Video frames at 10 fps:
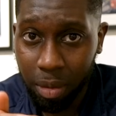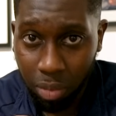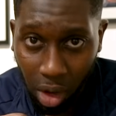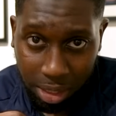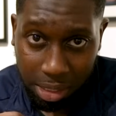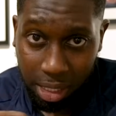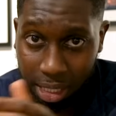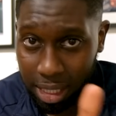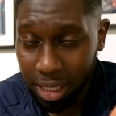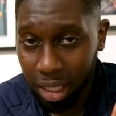practicing
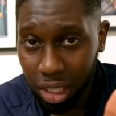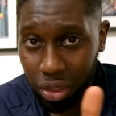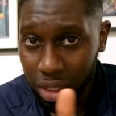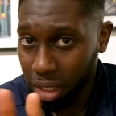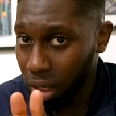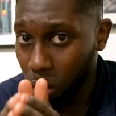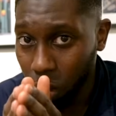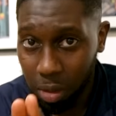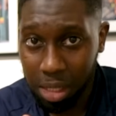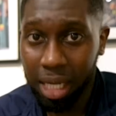as I teach. So I
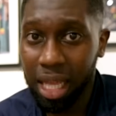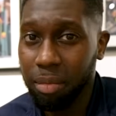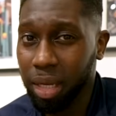always say that,